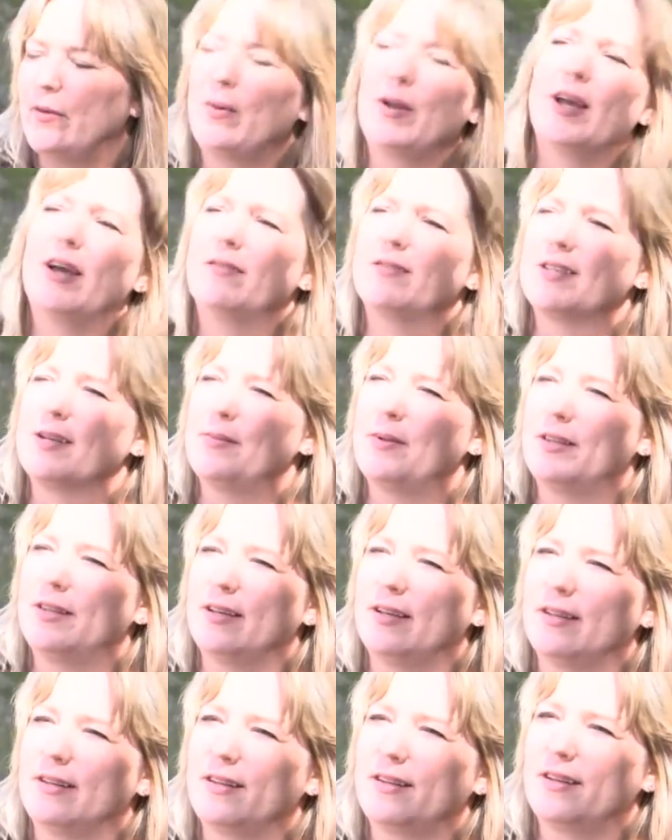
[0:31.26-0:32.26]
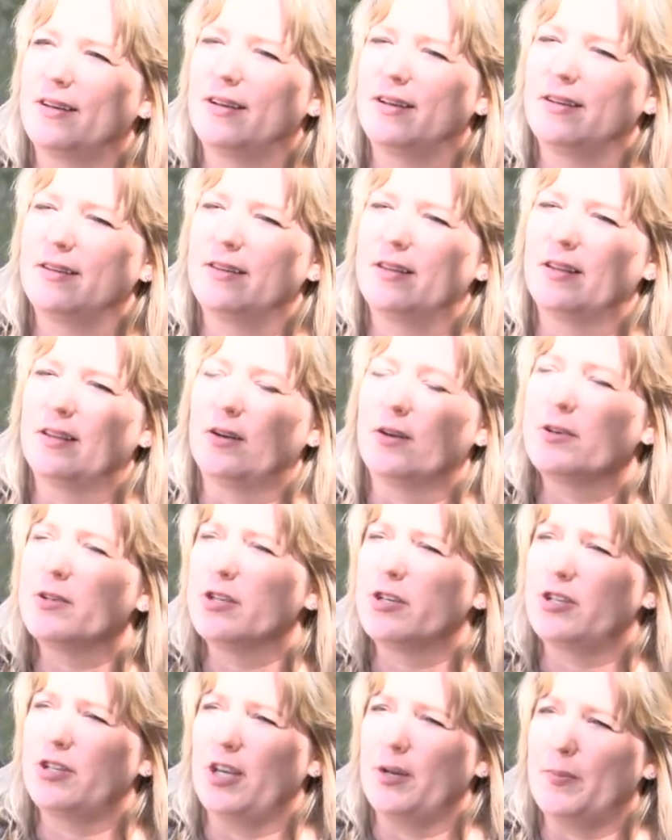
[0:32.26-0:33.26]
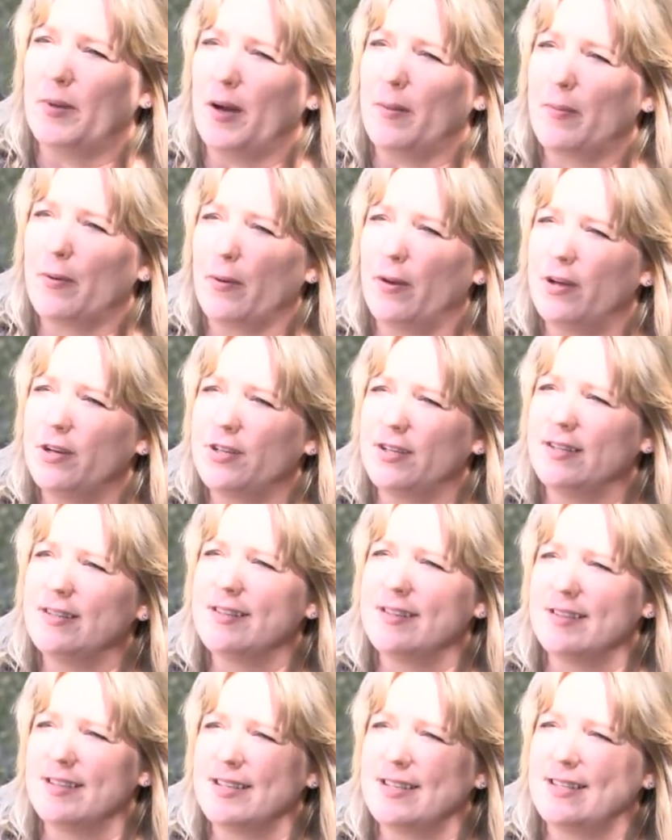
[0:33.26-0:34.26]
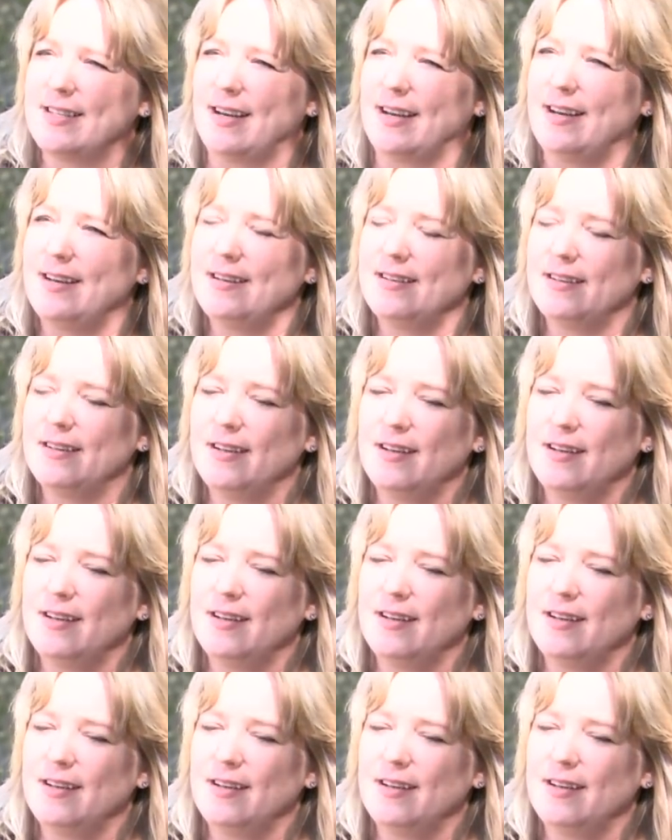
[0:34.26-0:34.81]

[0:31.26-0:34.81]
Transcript: we have some of the largest sheep operations in the state,